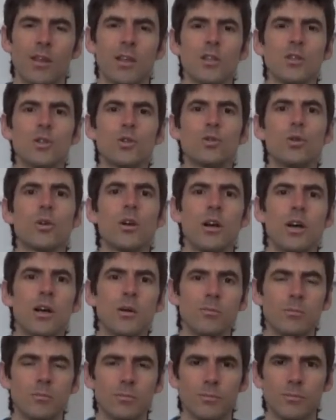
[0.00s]

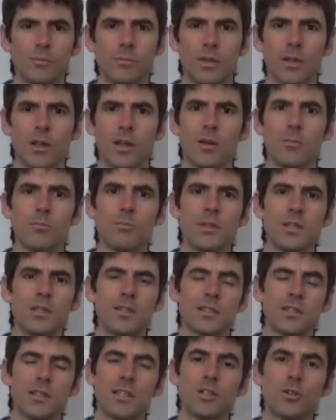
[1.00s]
Sukham
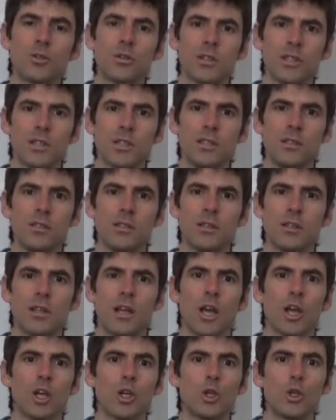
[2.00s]
means literally
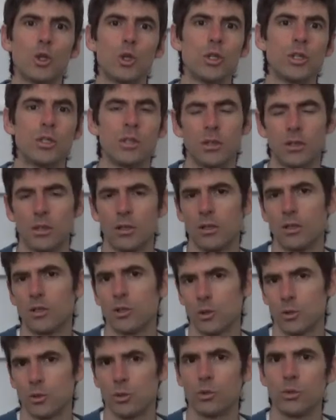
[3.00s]
good
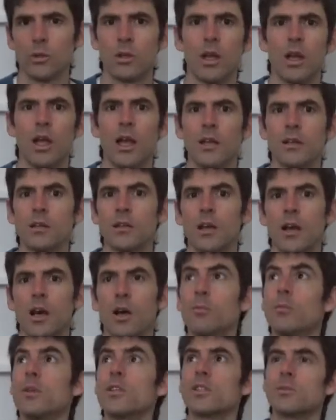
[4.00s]
su and
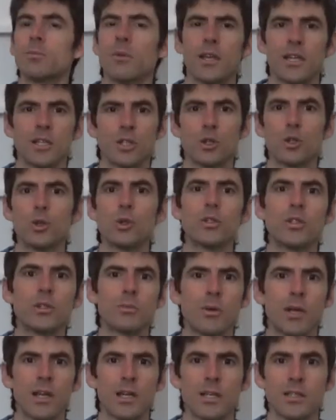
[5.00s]
kam space, good
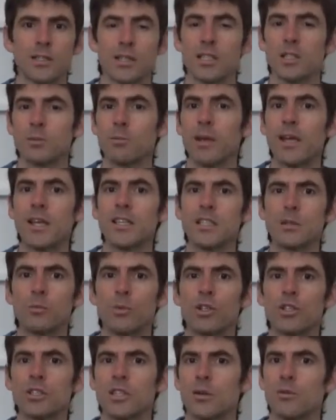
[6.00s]
space, a space in
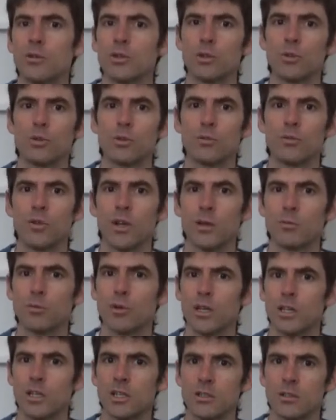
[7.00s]
which there is a good
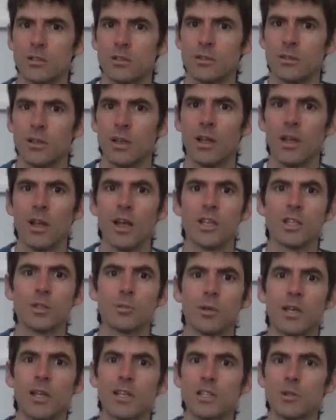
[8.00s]
vibration, a
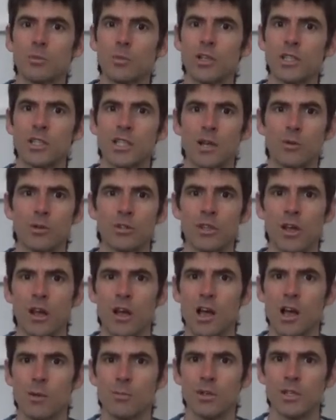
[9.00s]
space in which there is
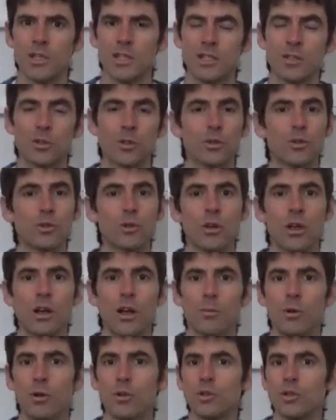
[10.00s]
harmony. So
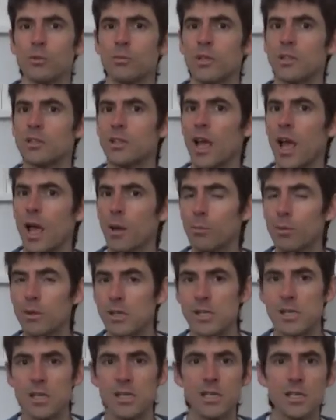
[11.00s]
sukham also means
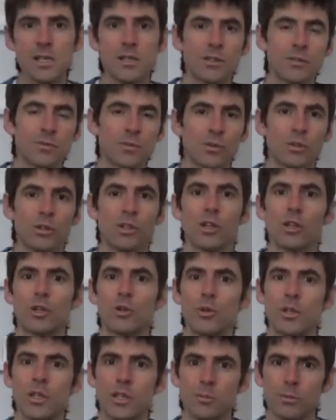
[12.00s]
happy, easeful,
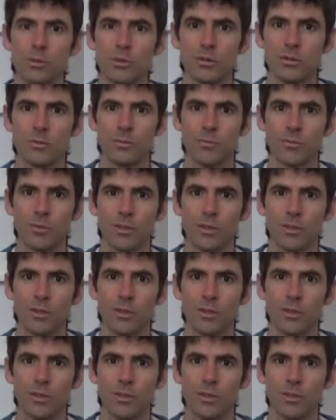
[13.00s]
agreeable.